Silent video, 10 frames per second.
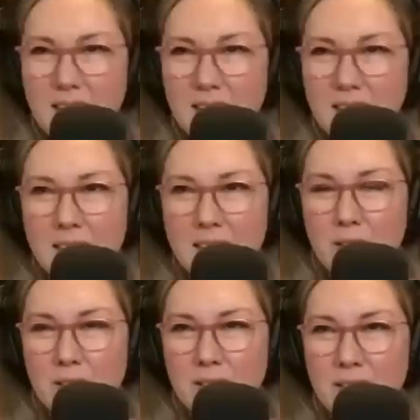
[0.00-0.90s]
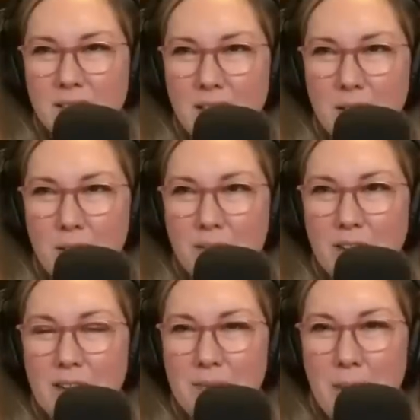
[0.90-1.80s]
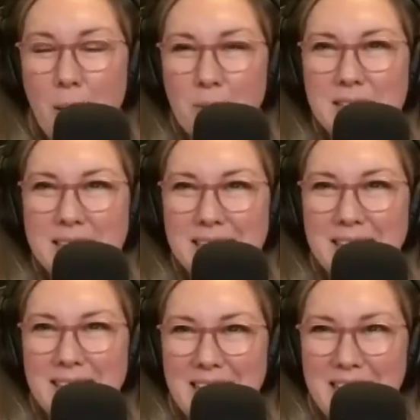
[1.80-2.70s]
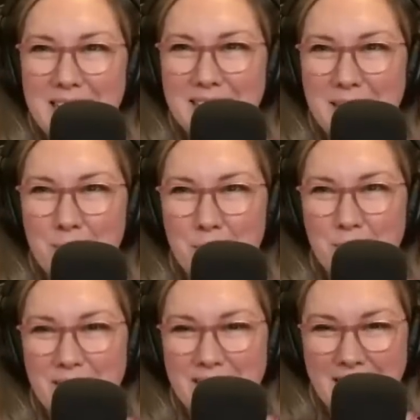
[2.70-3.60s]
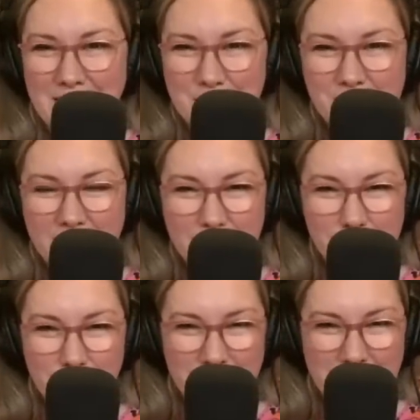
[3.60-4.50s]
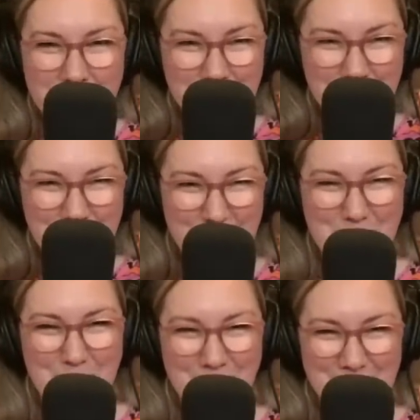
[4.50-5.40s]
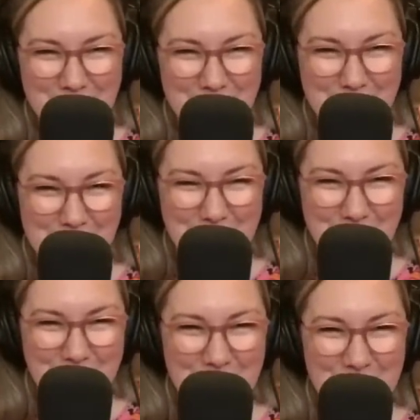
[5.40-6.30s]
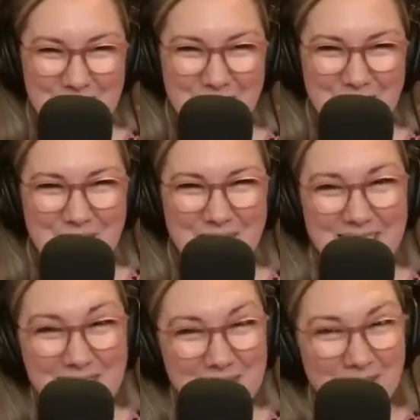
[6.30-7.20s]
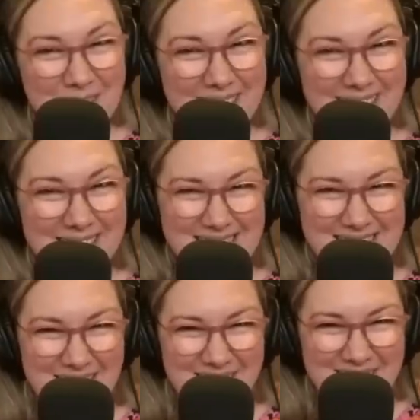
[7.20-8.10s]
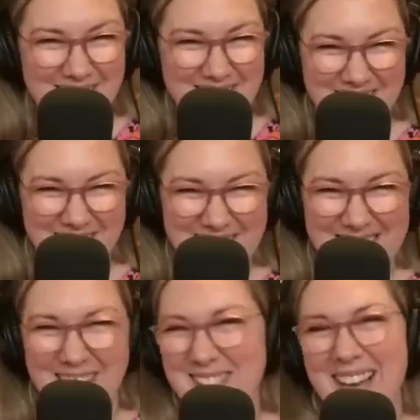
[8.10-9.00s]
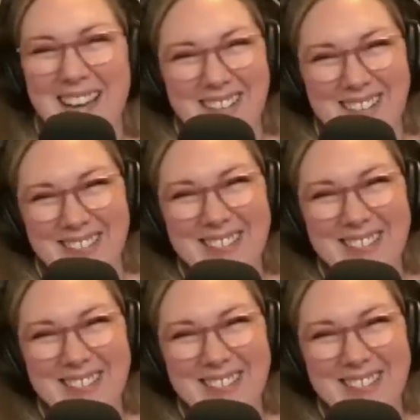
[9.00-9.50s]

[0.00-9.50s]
that's a very, I don't know, almost, is it a Canadian thing where we're, like, kind of saying sorry because we're poking fun at ourselves? We're like, sorry, this is how we are sometimes. I don't know.